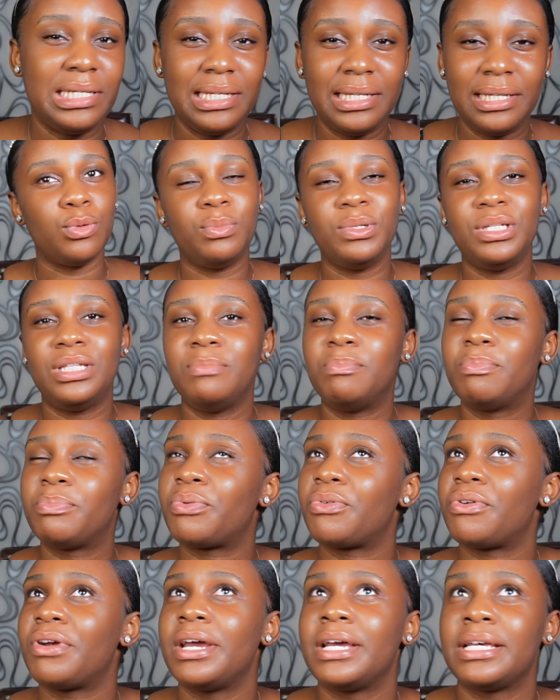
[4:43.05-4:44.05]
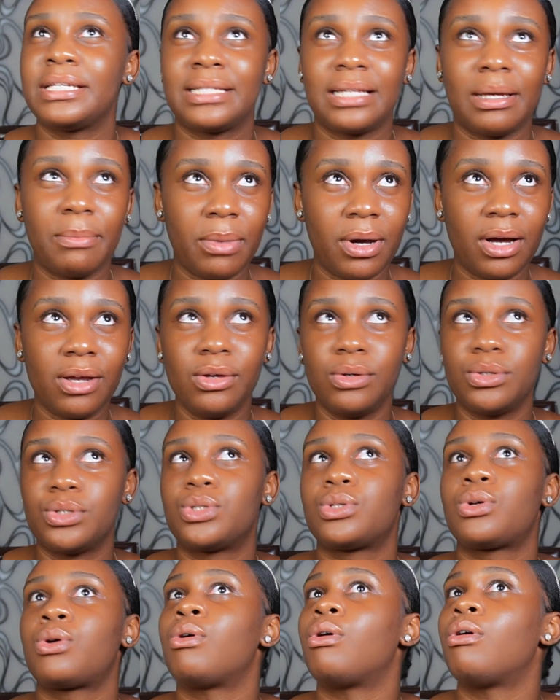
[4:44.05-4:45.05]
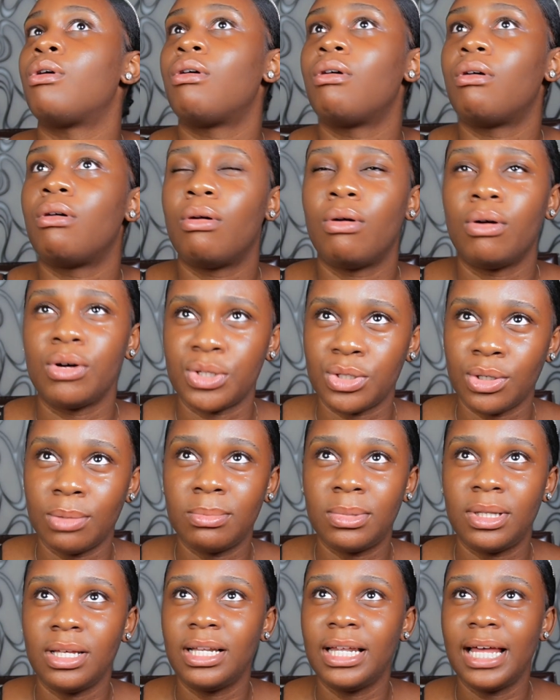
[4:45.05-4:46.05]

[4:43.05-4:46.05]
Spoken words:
you'll be depressed about your score or something.